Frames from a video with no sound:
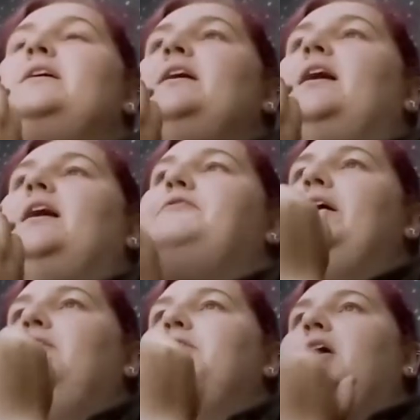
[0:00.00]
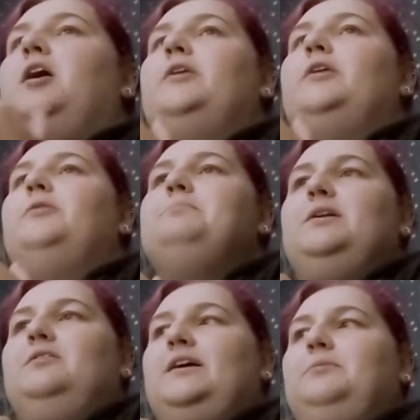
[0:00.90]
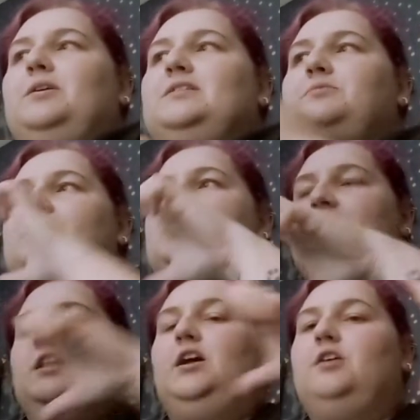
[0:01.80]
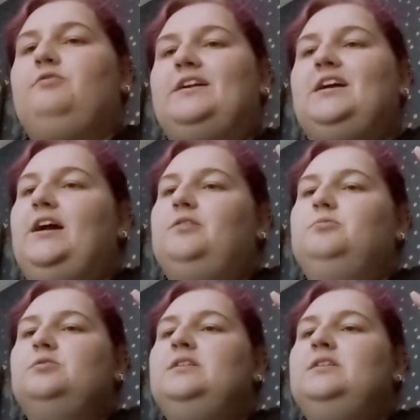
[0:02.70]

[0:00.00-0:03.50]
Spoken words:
I found a Halloween pillow that I want, which is like a long rectangle one